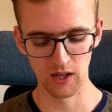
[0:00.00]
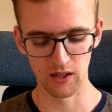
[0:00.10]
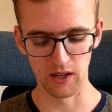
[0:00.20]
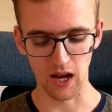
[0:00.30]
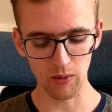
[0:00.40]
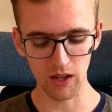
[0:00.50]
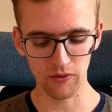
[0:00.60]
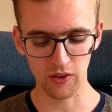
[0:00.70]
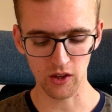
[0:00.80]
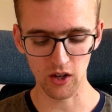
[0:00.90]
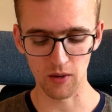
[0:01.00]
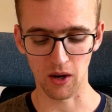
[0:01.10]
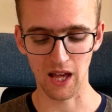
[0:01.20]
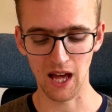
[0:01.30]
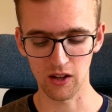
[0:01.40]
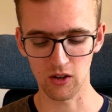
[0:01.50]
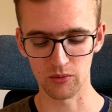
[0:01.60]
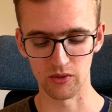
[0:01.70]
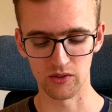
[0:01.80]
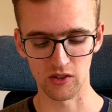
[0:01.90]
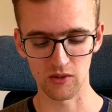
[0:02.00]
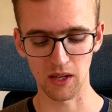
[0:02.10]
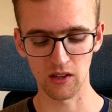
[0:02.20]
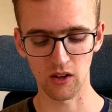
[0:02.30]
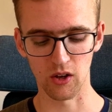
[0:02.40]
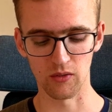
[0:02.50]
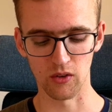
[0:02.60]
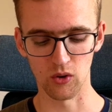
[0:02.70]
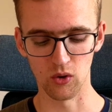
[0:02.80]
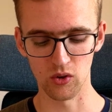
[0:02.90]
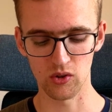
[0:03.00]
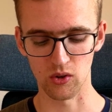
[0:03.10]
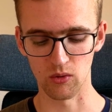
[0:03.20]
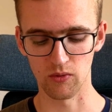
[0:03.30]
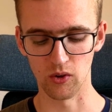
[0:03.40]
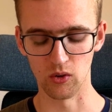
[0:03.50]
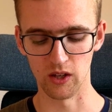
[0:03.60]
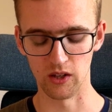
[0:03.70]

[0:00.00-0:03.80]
Now we lift the girder by helicopter and suspend it over the horseshoe fall in